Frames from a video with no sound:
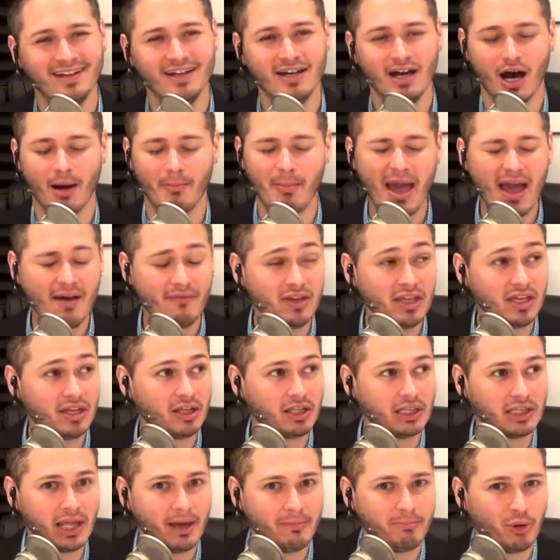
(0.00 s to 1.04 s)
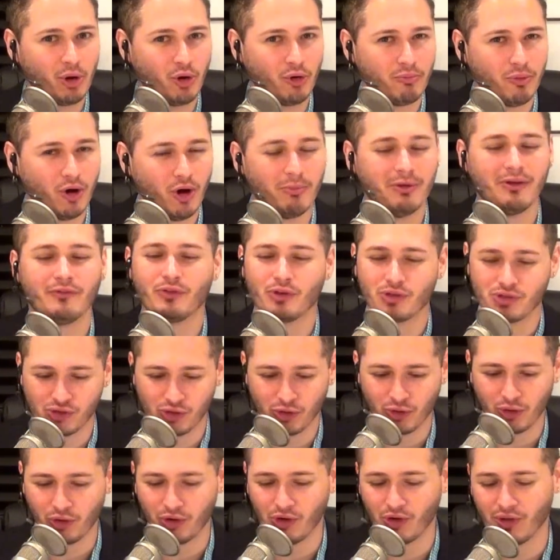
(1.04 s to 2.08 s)
I'm having an Aleppo moment. For those of you who
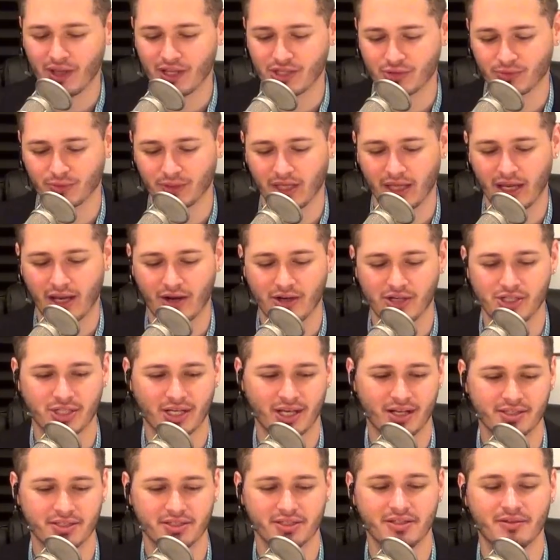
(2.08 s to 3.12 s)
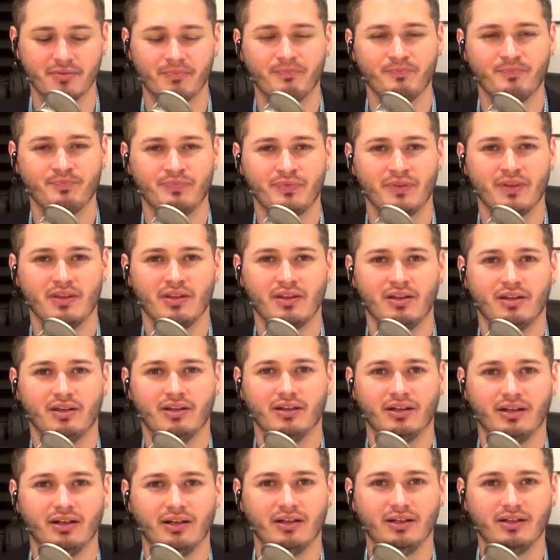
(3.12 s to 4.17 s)
don't know, that's when Gary Johnson,
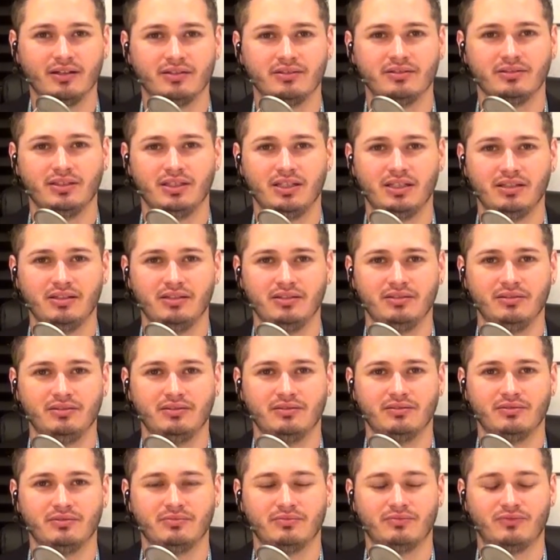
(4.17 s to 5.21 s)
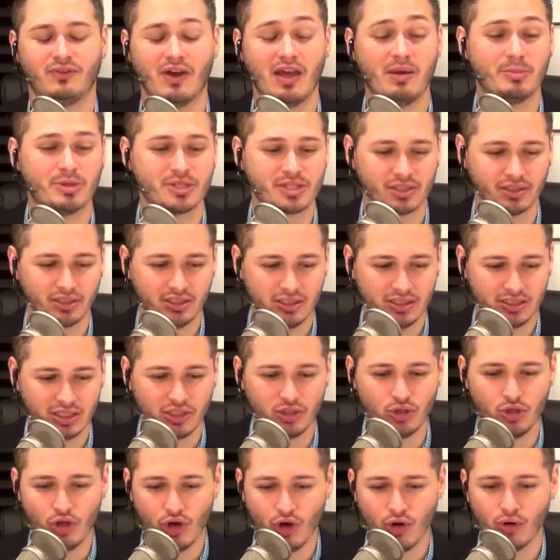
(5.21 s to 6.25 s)
uh, he famously
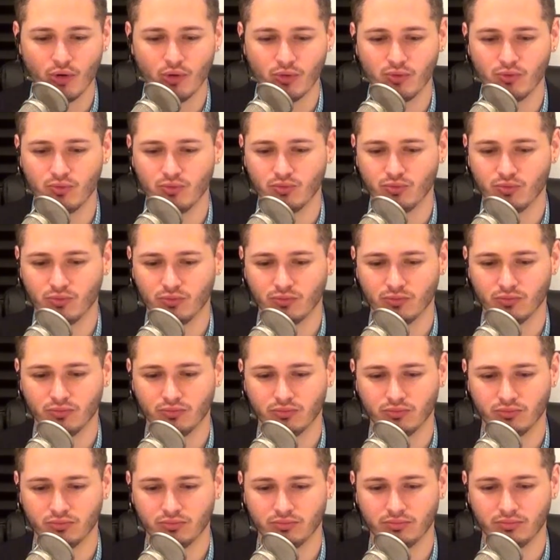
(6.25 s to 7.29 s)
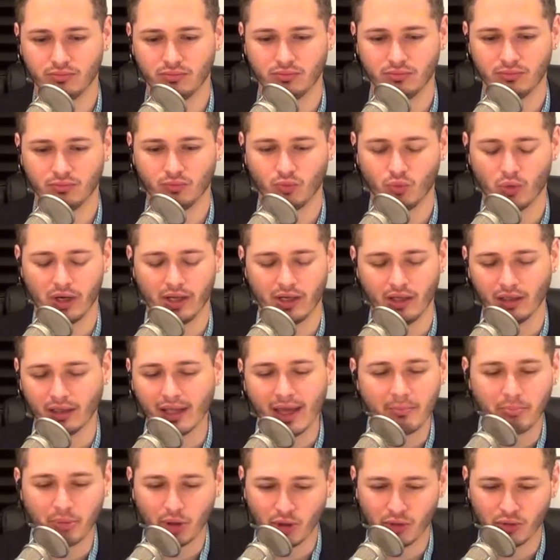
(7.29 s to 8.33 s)
didn't know what
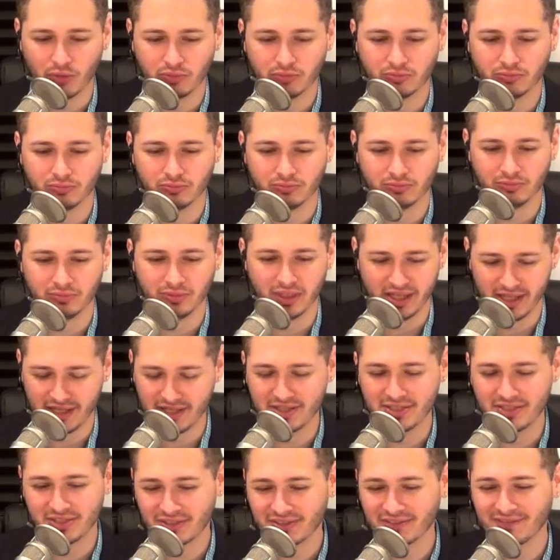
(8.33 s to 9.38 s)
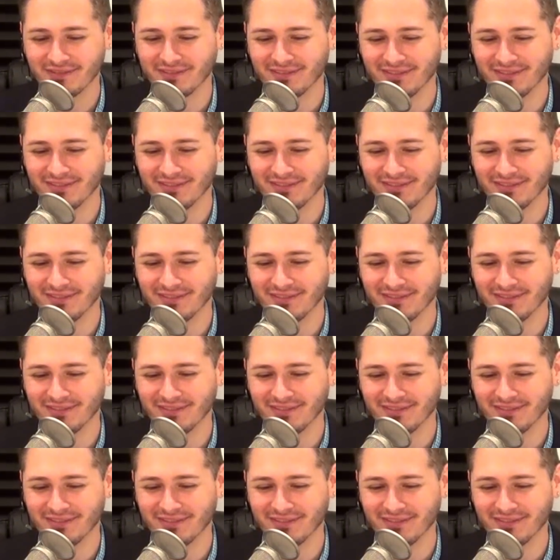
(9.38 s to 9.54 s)
Aleppo is.